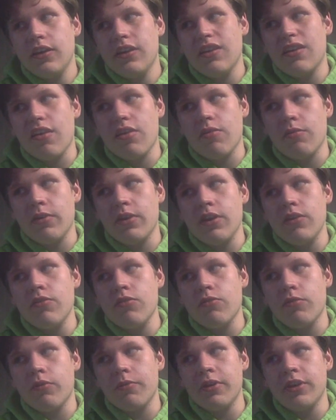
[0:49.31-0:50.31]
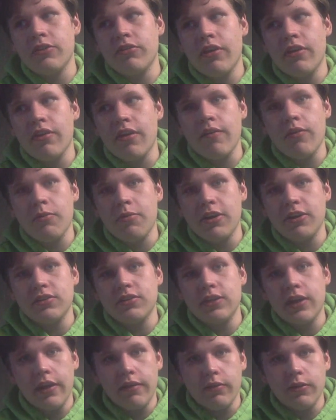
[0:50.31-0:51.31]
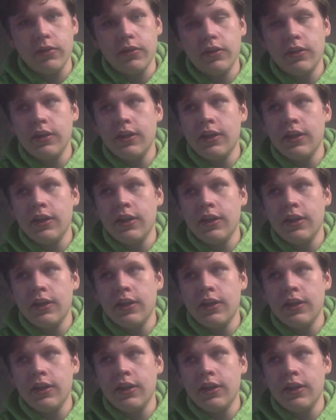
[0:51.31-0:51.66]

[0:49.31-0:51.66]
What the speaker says: something we use when we address every patient ever.